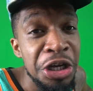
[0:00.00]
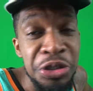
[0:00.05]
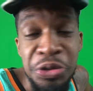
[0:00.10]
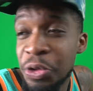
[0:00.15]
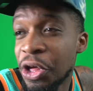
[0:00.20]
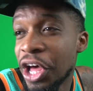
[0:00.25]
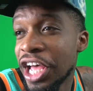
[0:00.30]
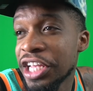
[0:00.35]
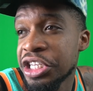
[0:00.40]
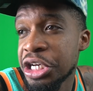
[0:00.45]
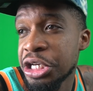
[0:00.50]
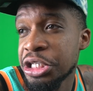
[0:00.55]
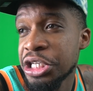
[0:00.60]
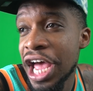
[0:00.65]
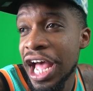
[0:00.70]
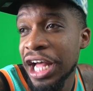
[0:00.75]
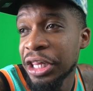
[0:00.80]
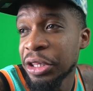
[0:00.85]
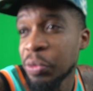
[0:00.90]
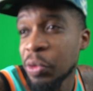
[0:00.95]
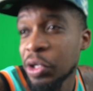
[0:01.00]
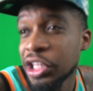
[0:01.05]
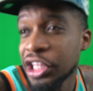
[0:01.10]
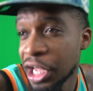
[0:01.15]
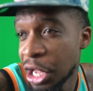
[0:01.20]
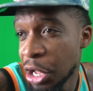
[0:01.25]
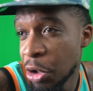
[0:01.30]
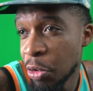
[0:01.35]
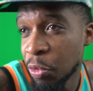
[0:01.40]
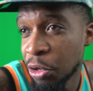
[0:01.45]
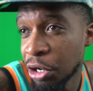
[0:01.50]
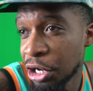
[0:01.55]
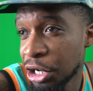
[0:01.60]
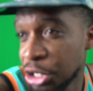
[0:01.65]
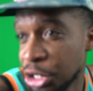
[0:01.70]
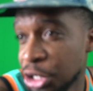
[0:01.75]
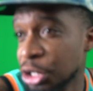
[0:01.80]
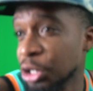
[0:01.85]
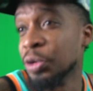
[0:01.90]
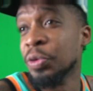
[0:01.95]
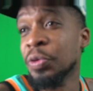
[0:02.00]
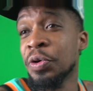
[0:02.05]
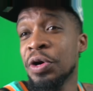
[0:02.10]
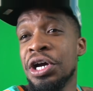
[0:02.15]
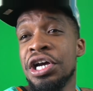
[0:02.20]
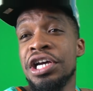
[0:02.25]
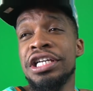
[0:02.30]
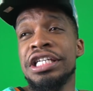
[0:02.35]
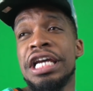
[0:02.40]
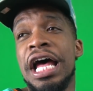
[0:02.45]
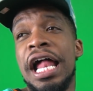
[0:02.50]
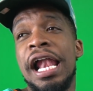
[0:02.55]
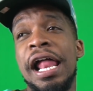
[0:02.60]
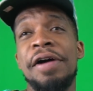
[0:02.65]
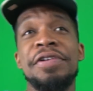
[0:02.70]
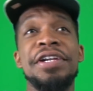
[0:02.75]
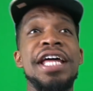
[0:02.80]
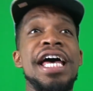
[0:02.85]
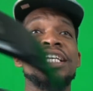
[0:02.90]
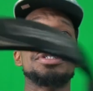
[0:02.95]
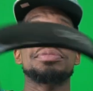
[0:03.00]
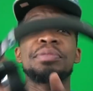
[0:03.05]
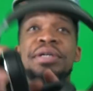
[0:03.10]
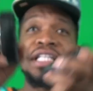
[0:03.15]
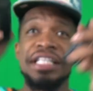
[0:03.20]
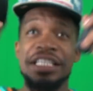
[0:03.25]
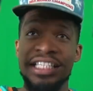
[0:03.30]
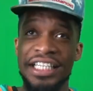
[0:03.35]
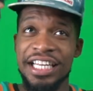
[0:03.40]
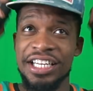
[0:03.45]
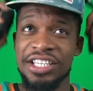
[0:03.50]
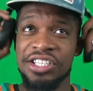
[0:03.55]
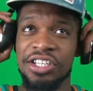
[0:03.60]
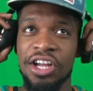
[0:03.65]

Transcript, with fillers: So that's exactly what the hell we're gonna do. Shout out Desmond, let's get it